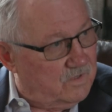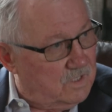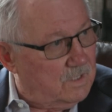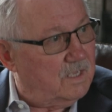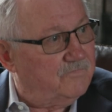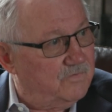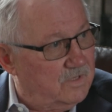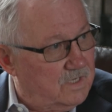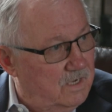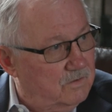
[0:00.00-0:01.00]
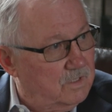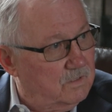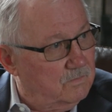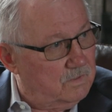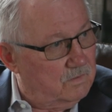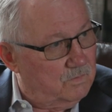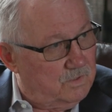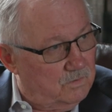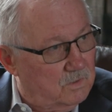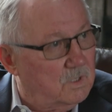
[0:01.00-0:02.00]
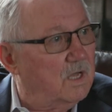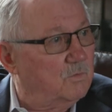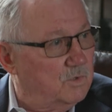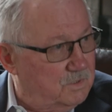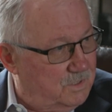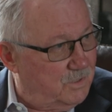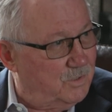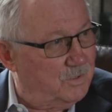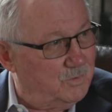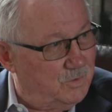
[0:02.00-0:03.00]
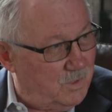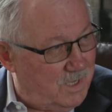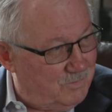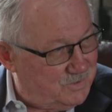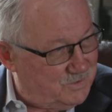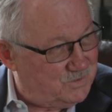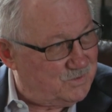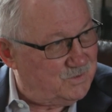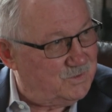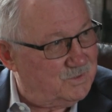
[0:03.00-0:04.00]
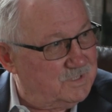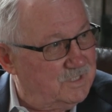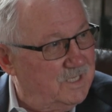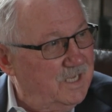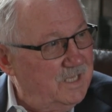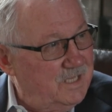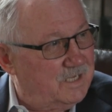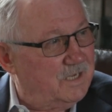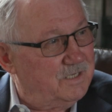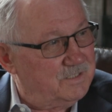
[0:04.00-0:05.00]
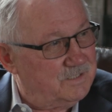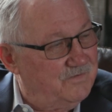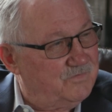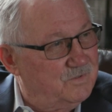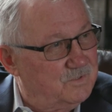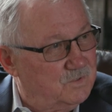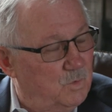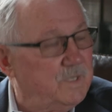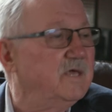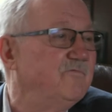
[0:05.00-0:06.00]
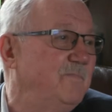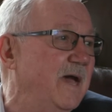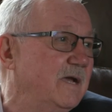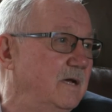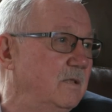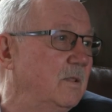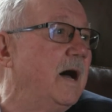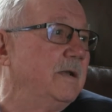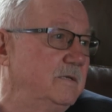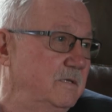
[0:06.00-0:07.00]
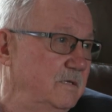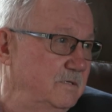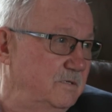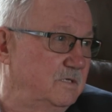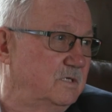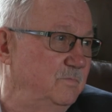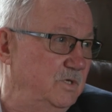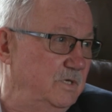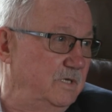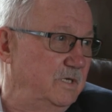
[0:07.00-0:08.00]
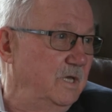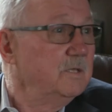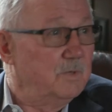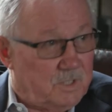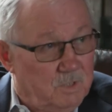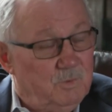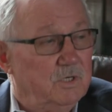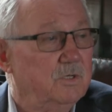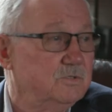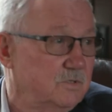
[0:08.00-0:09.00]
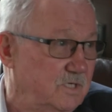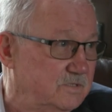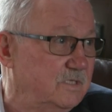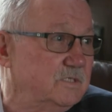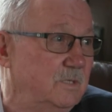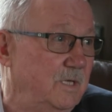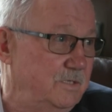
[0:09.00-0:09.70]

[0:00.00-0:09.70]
done a lot for the county. We do a lot with charity. We do a lot with the schools and that kind of stuff too. So we give back a lot to the community. The community also gives us a lot